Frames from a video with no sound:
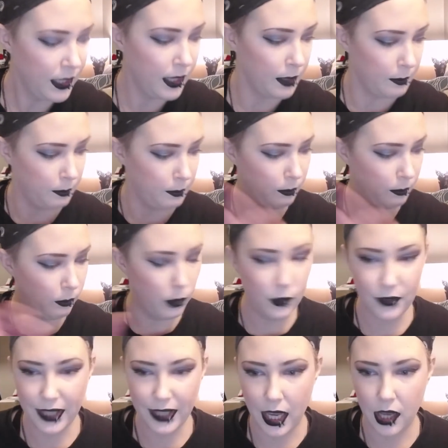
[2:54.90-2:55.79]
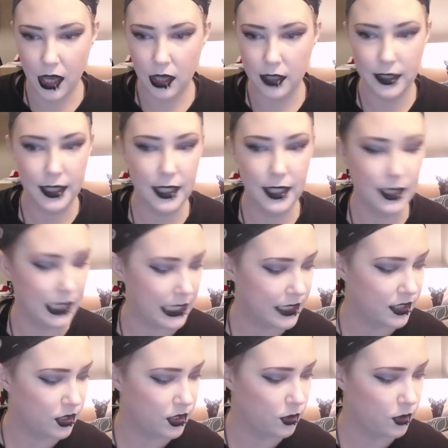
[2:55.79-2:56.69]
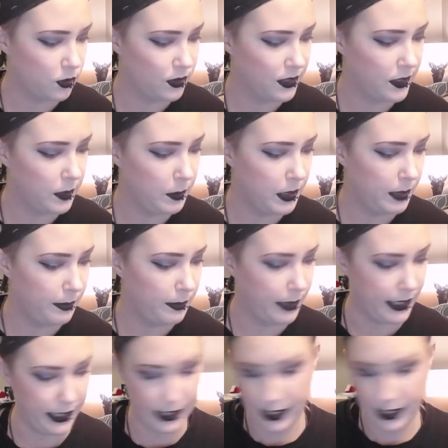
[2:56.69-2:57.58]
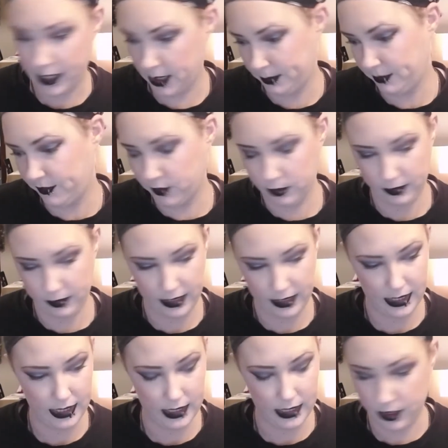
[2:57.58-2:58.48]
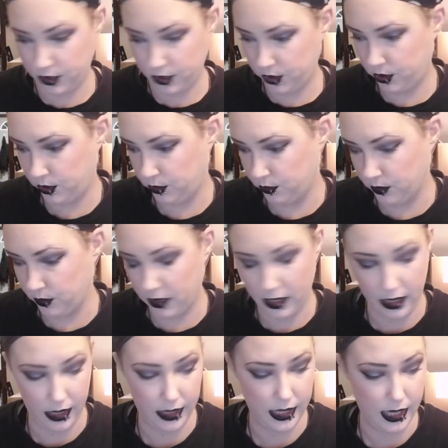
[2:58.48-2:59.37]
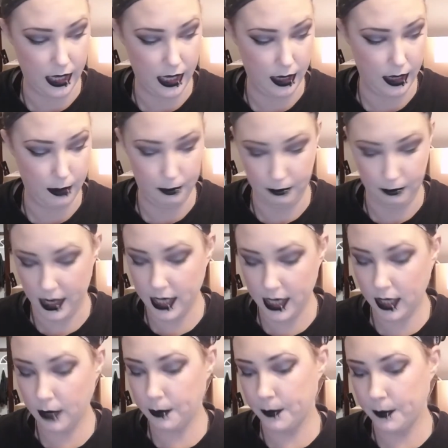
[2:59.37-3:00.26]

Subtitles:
Moving on, let's do a little bit of body care before we get into the makeup.